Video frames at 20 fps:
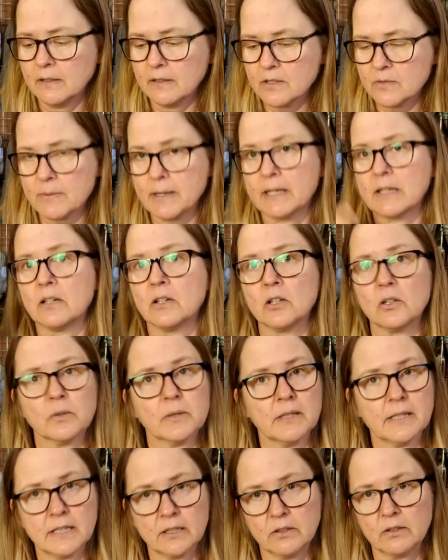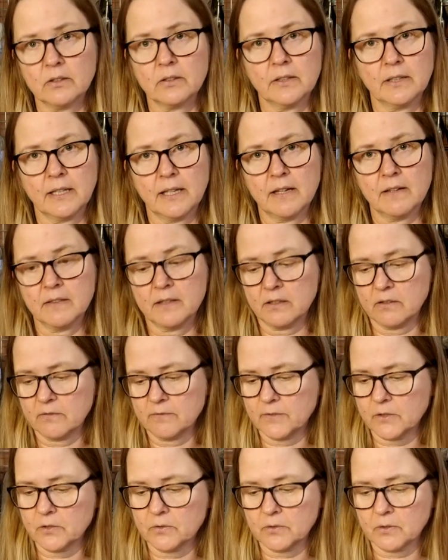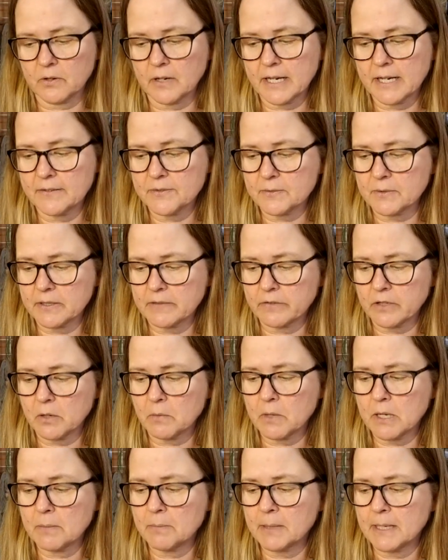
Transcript: So I can go in there and look at their photographs whenever I want,